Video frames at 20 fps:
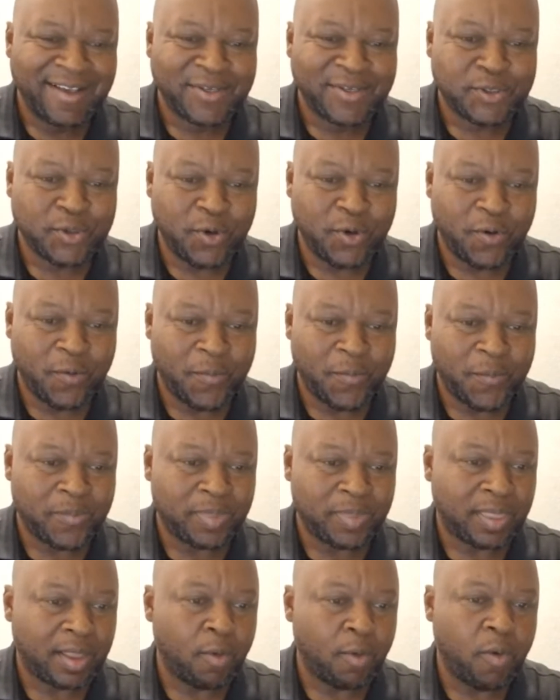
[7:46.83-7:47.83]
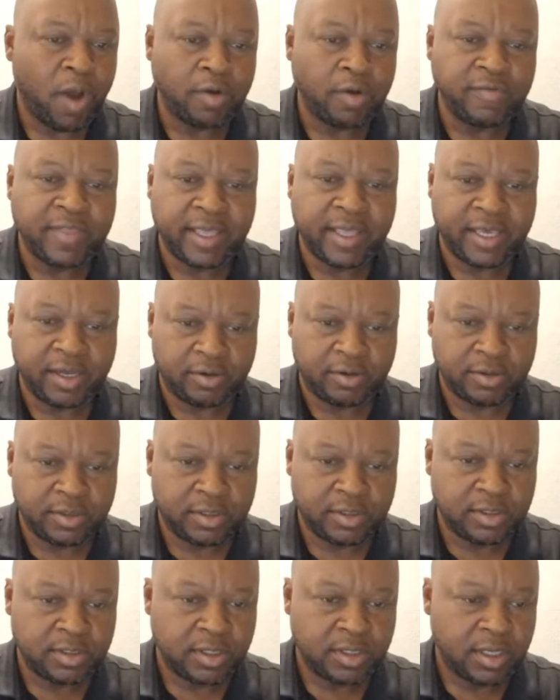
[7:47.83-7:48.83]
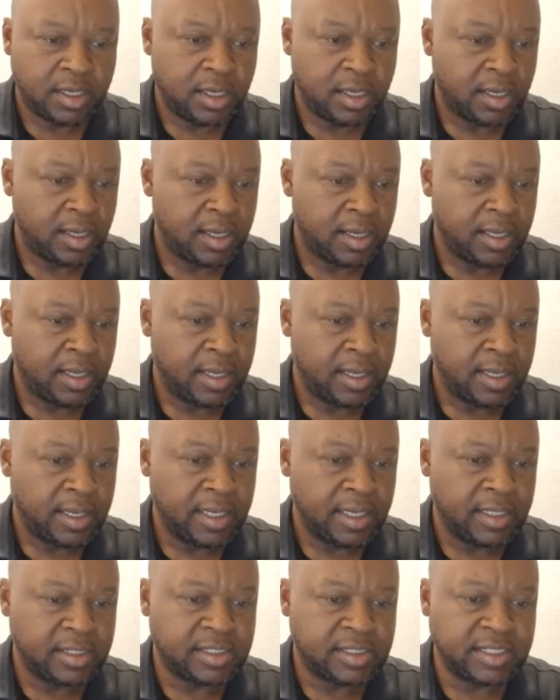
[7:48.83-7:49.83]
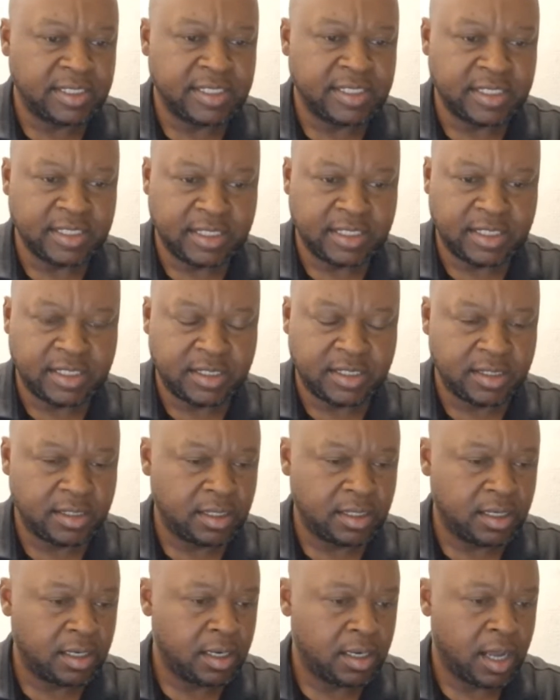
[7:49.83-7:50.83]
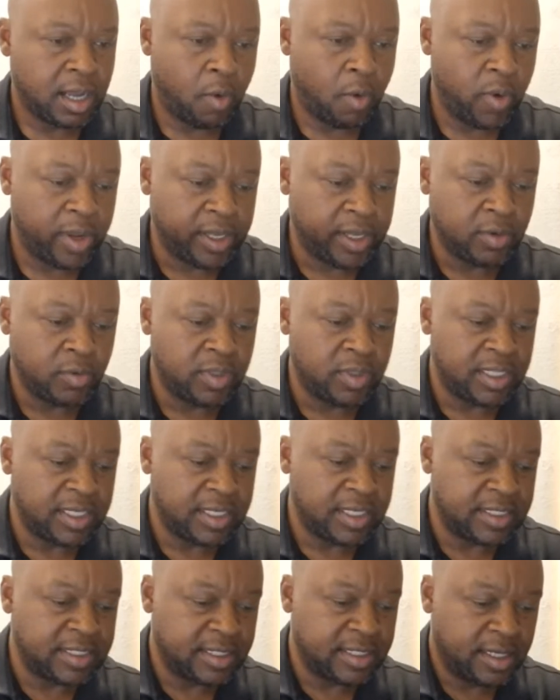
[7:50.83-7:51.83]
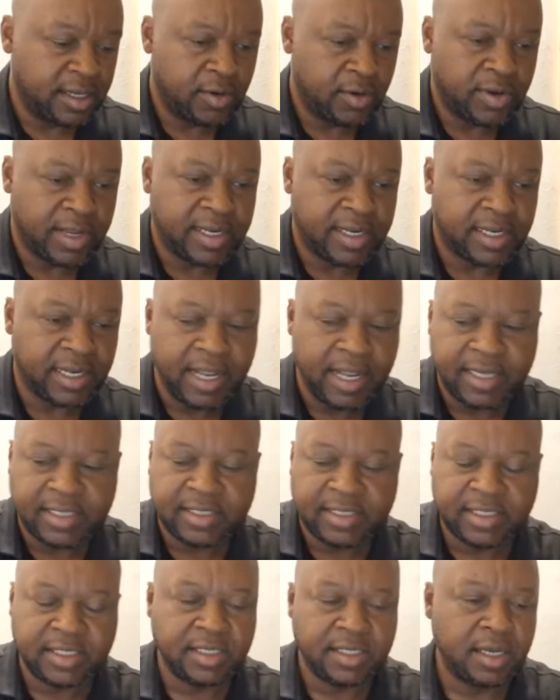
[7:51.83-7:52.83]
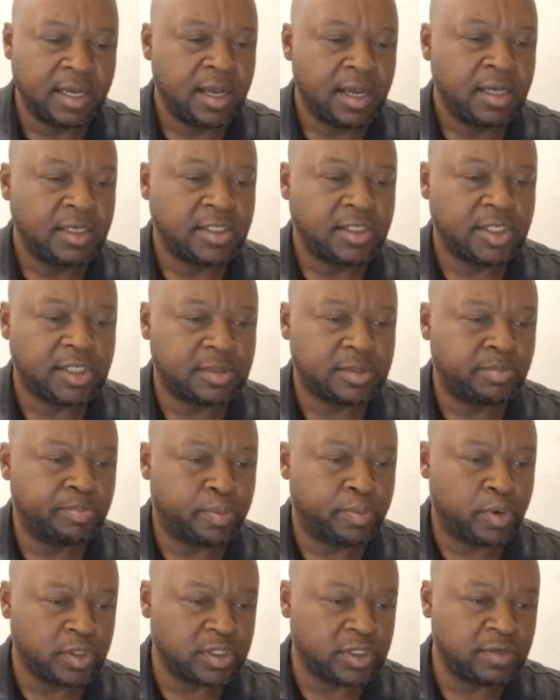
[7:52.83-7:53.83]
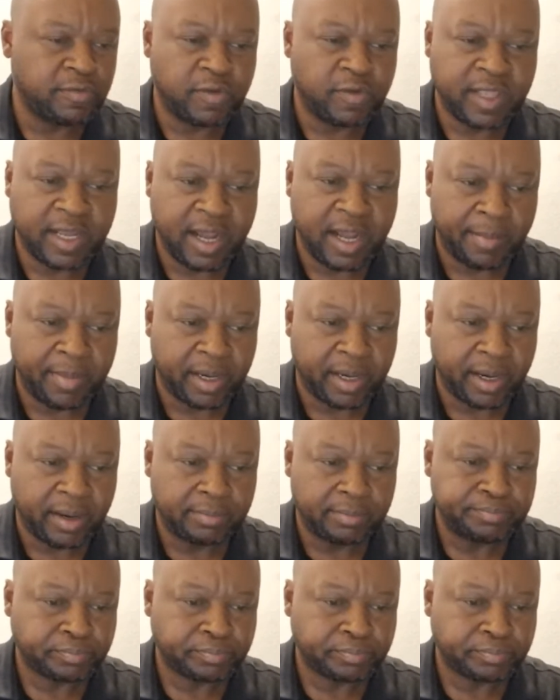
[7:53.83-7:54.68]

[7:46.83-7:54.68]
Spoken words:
So one of the girls is indeed working with Edie. You can clearly see she's posing for the camera.